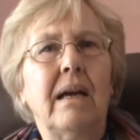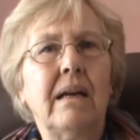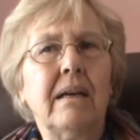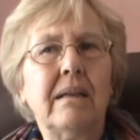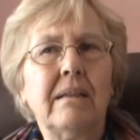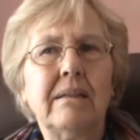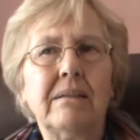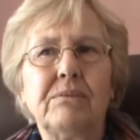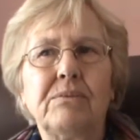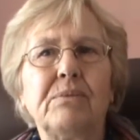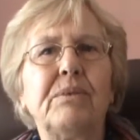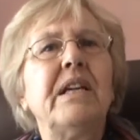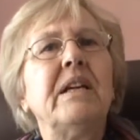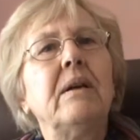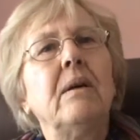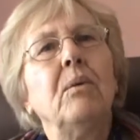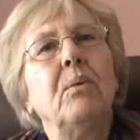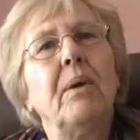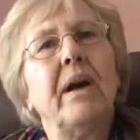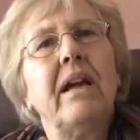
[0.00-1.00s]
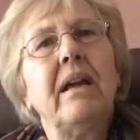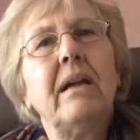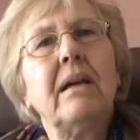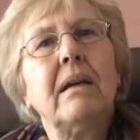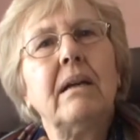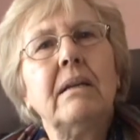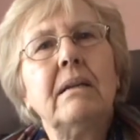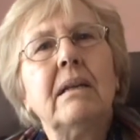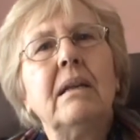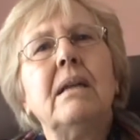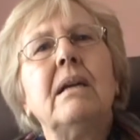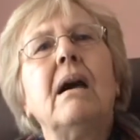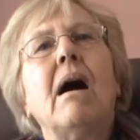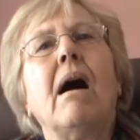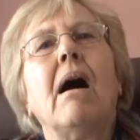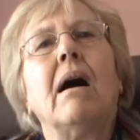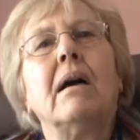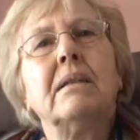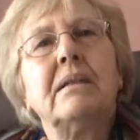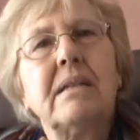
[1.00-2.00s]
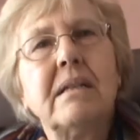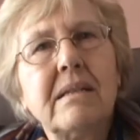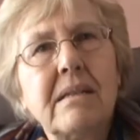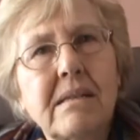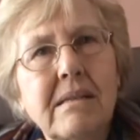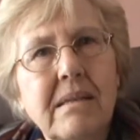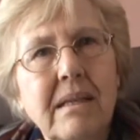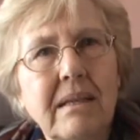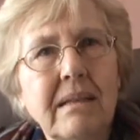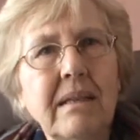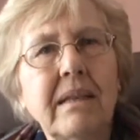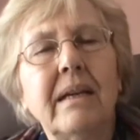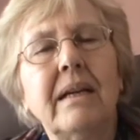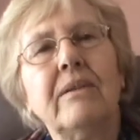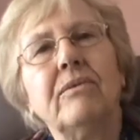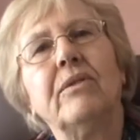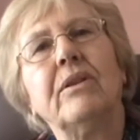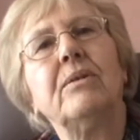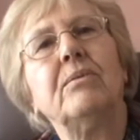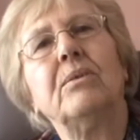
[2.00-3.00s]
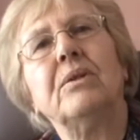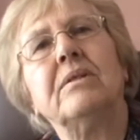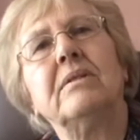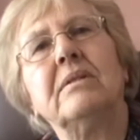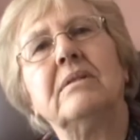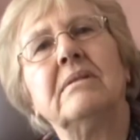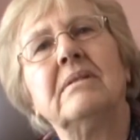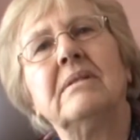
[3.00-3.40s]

And reawaken the artist in everyone.